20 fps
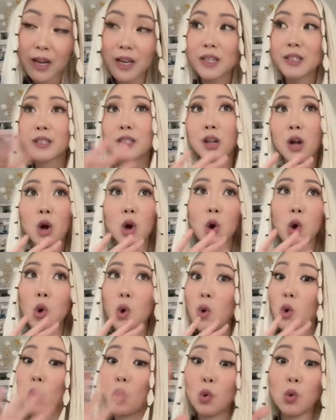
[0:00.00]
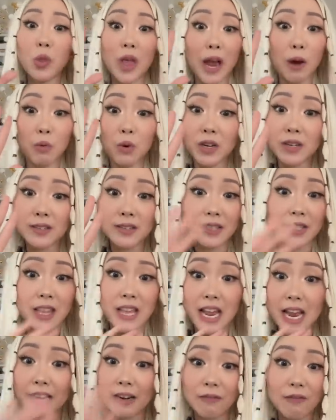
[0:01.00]
So that was
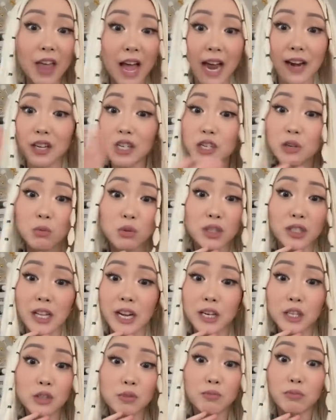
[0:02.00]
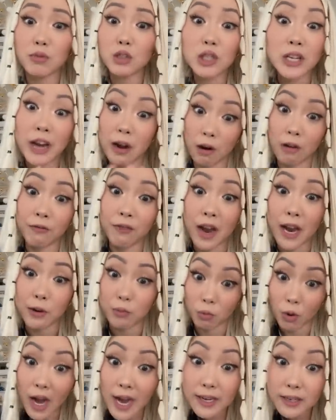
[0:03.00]
the end of that. And she was like terrified,
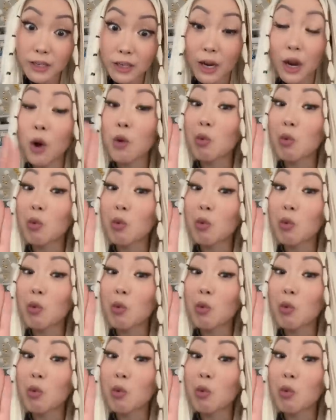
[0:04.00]
right?